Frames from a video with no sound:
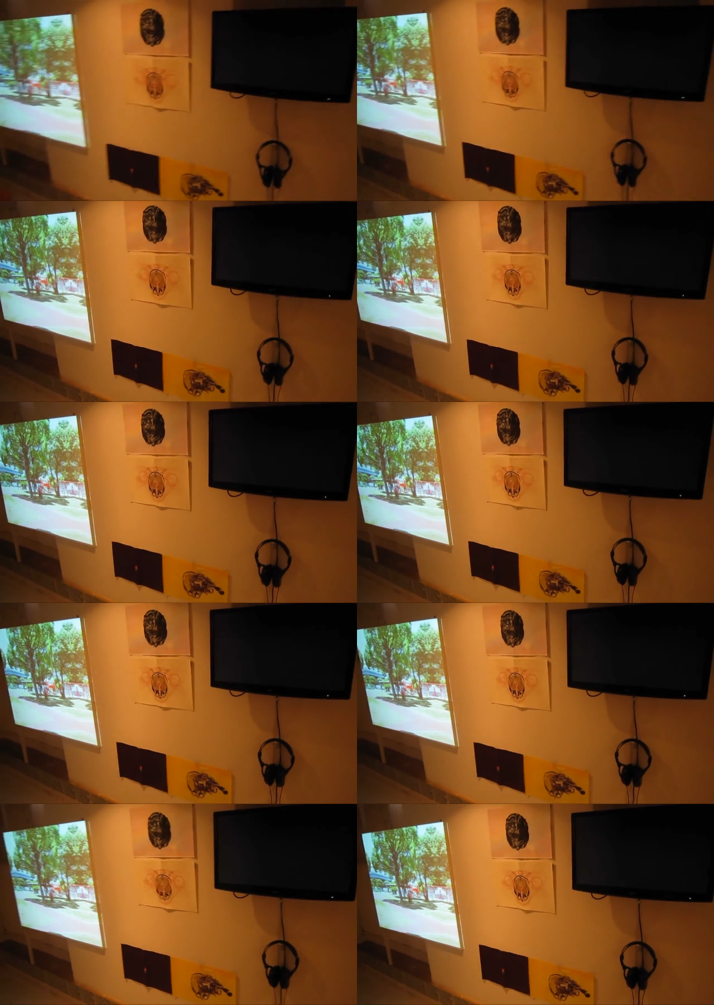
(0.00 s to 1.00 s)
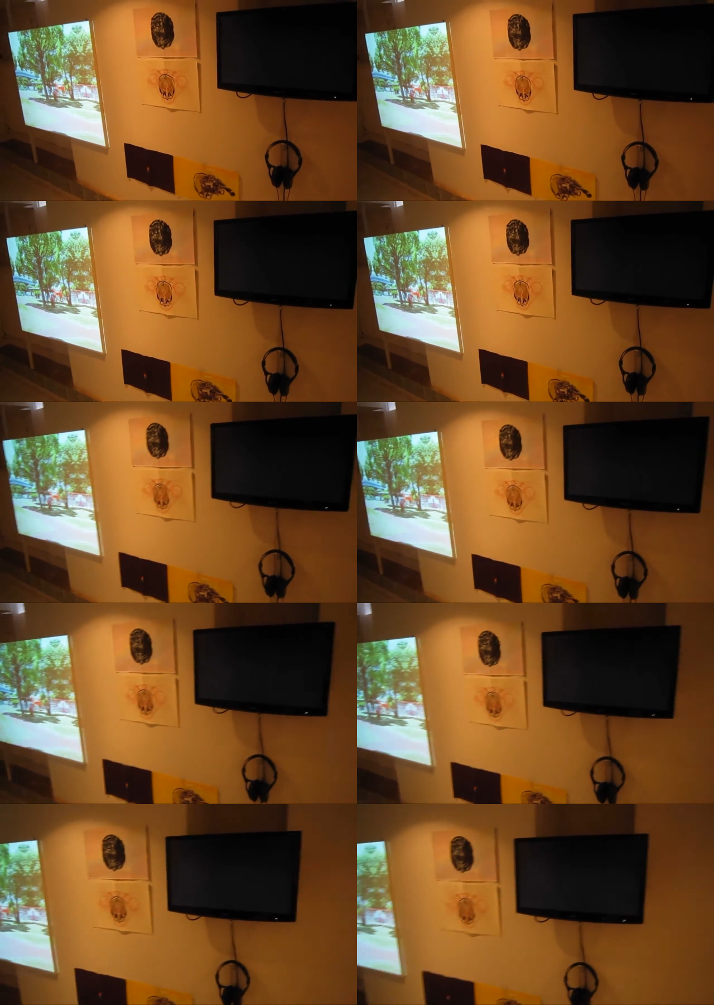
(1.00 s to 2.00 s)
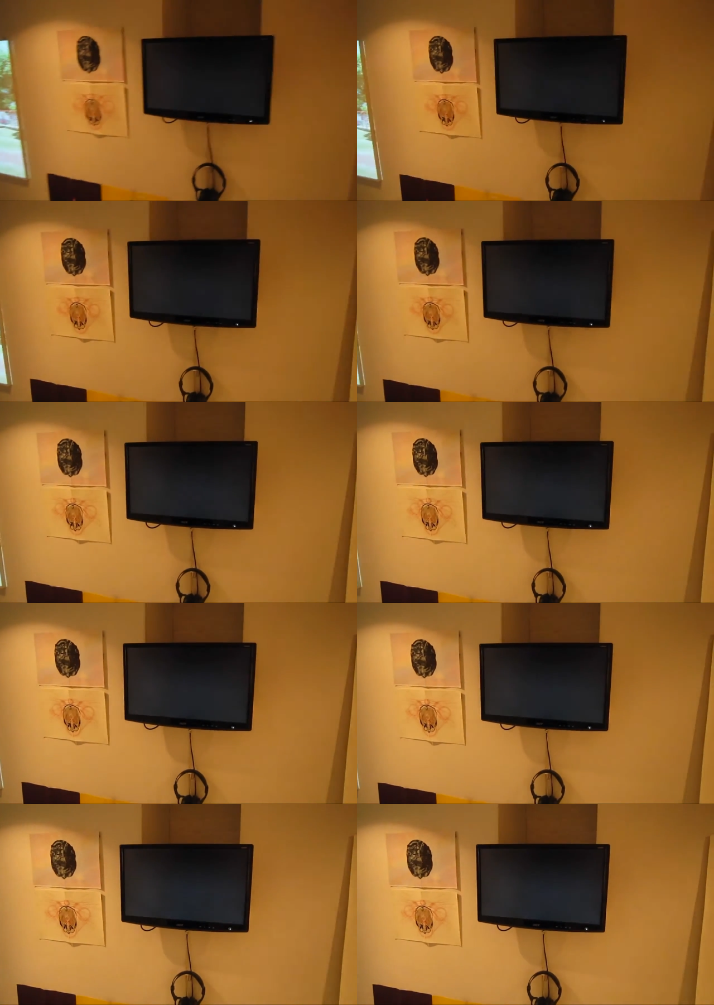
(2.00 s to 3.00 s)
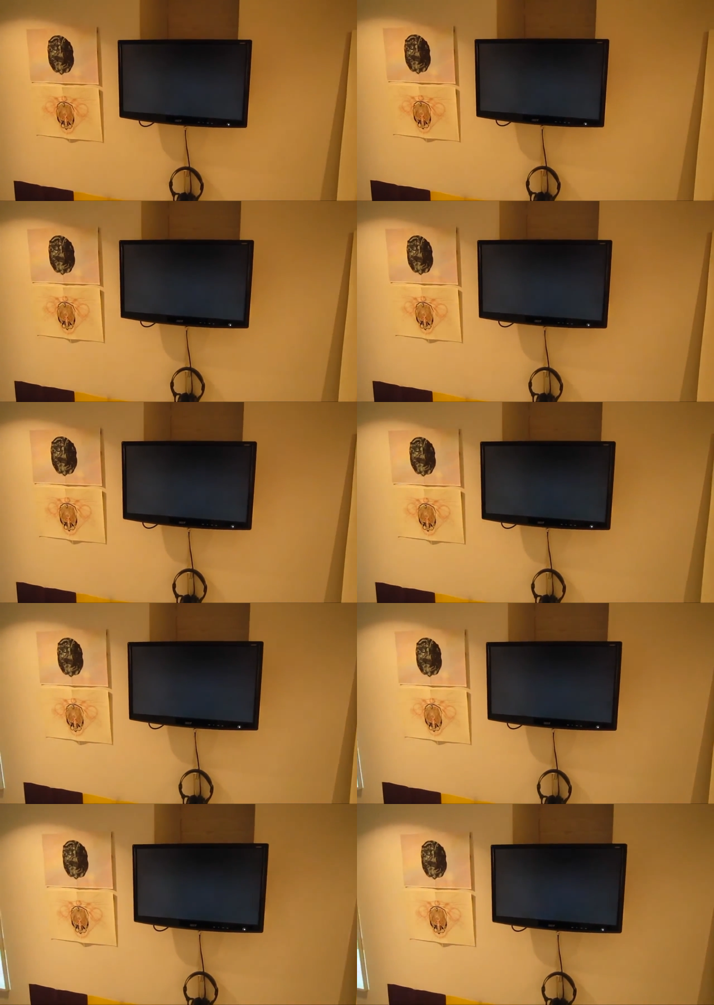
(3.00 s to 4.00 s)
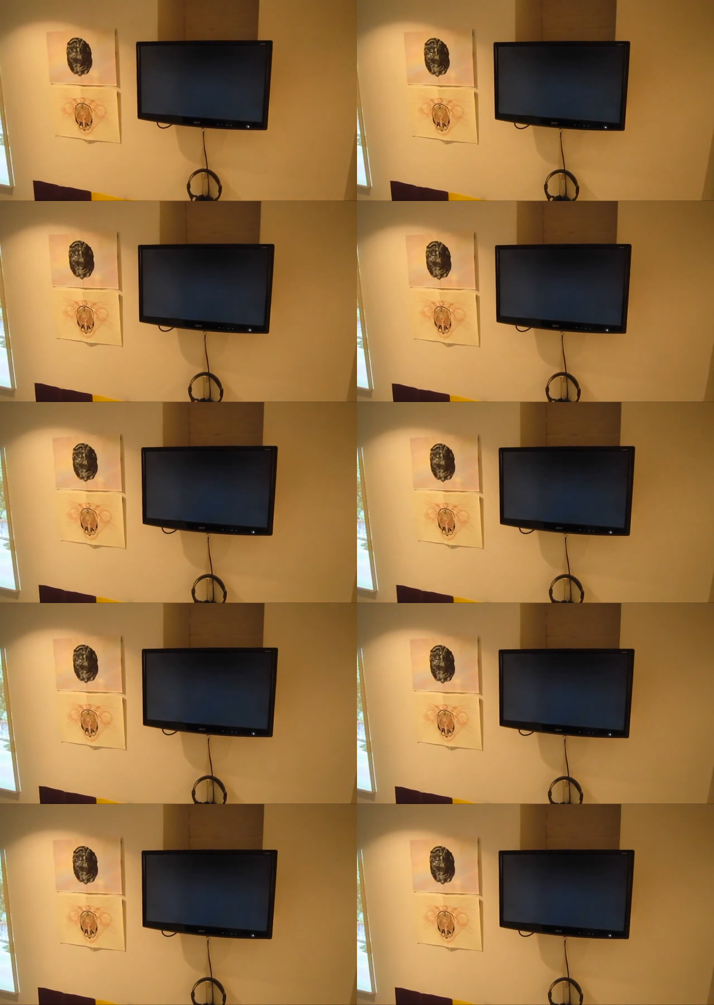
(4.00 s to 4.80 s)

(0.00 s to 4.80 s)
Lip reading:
[unreadable: no face in view]